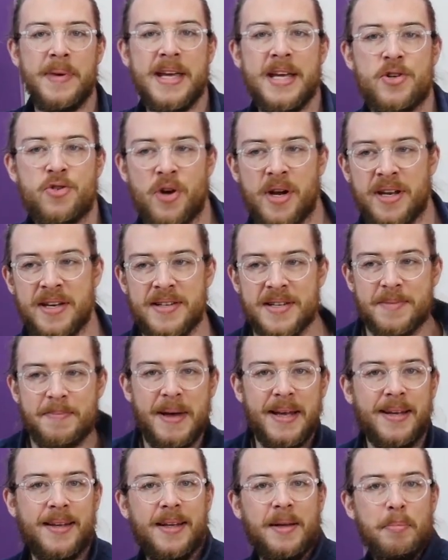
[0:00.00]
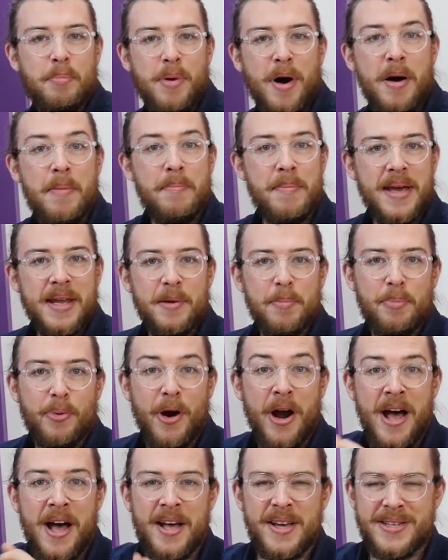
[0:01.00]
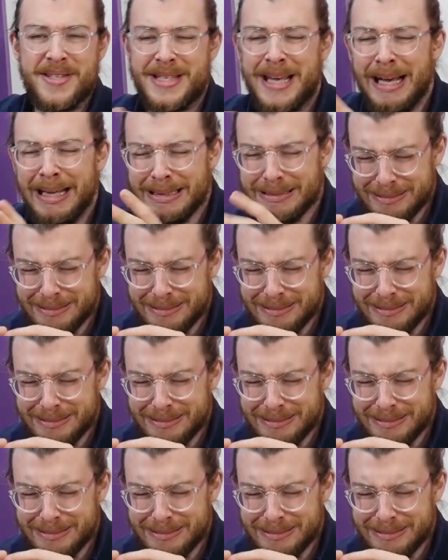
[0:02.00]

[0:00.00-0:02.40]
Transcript: me trying to dismantle a bomb made of brass.